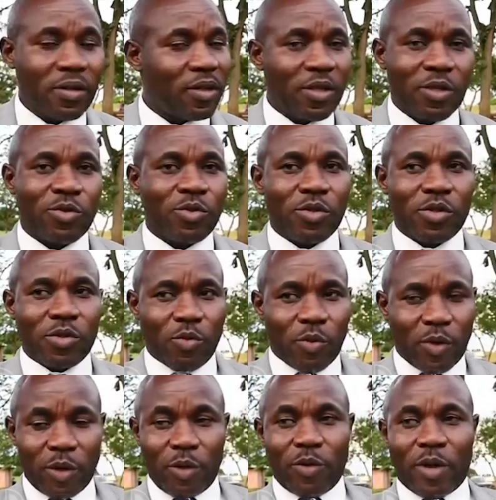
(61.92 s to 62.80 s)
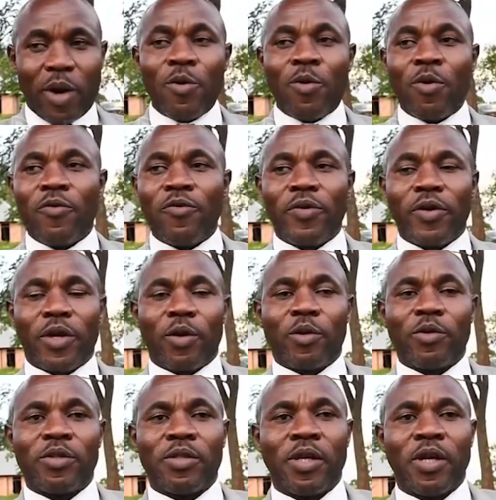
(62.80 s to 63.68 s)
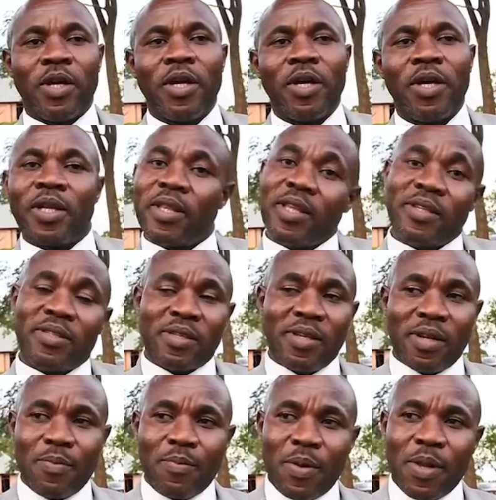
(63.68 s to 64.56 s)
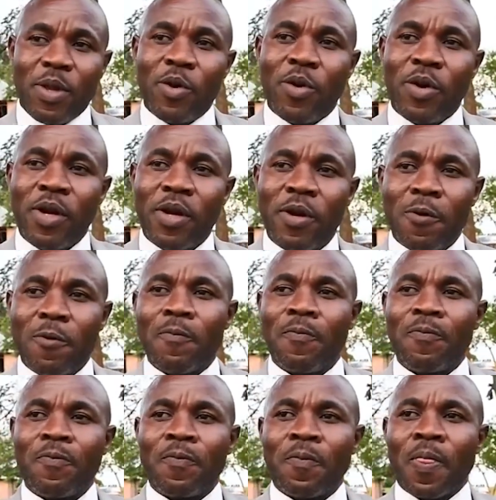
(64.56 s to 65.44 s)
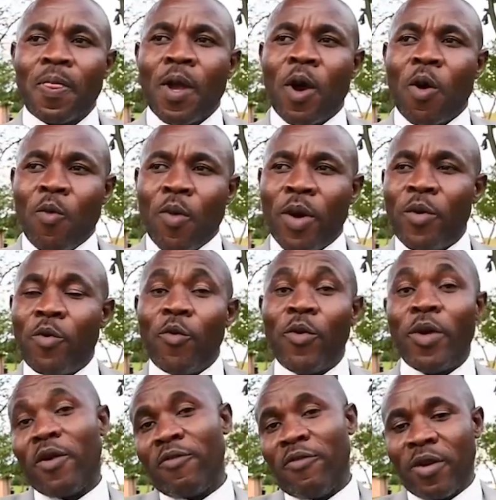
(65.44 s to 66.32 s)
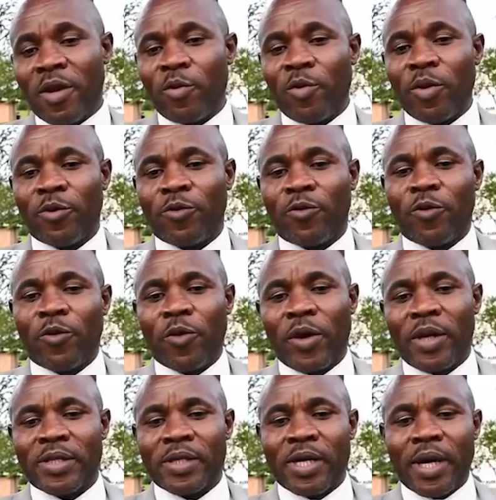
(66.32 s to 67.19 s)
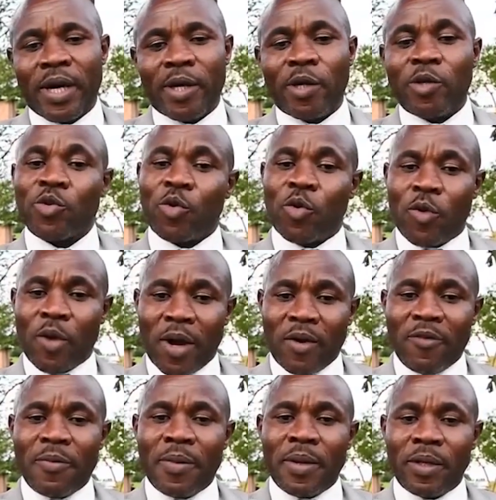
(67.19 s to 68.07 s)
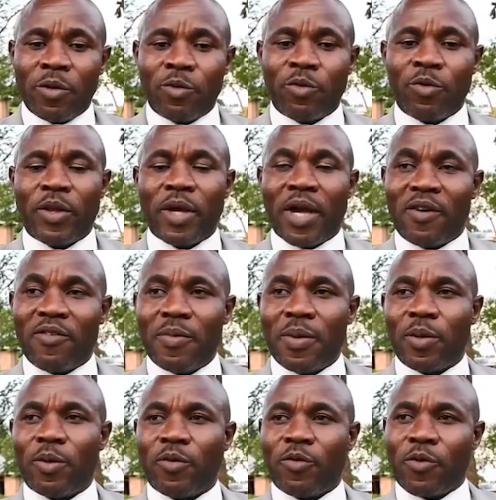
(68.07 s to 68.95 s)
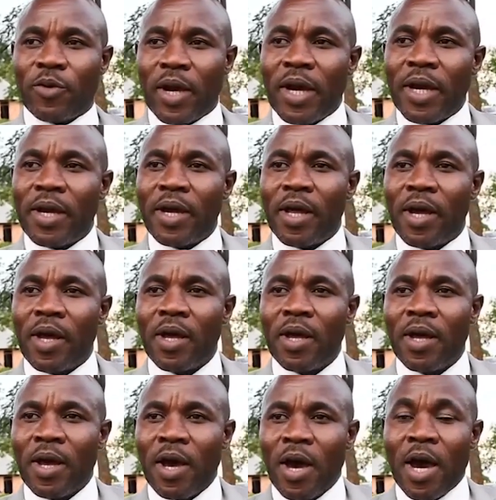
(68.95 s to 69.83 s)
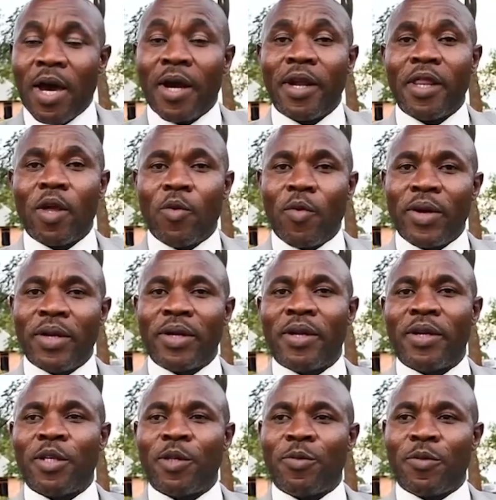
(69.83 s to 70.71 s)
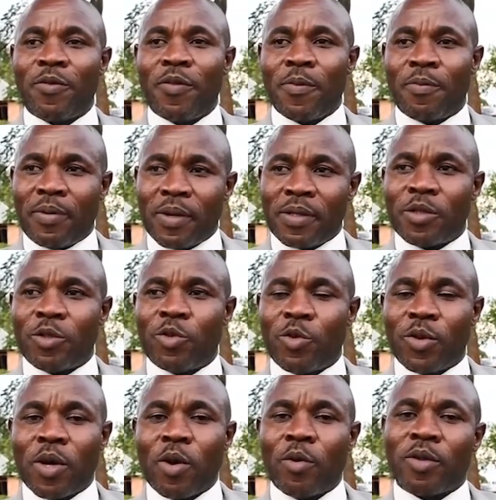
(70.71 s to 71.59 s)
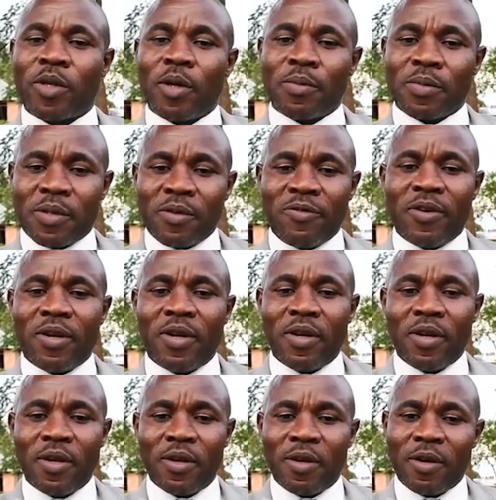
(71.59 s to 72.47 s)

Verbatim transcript: This, when you round off, close to this 3 billion. One, we are very grateful as Kagadi local government to the government of Uganda under the wide leadership of the President Yoweri Kaguta Museveni,